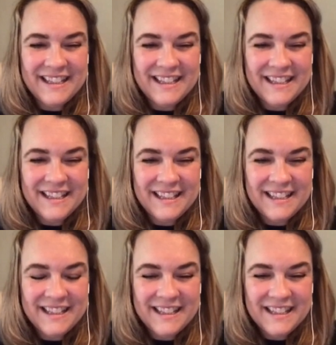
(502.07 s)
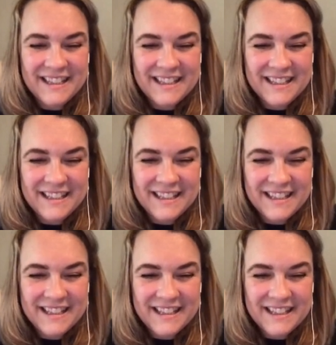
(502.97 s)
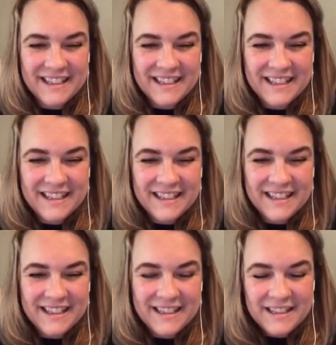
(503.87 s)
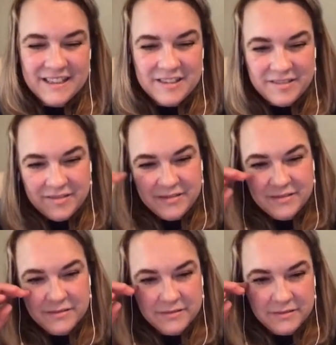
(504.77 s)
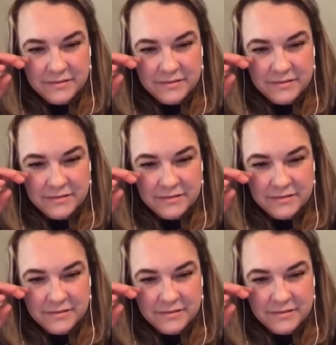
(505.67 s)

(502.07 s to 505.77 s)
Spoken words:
The person shown says nothing.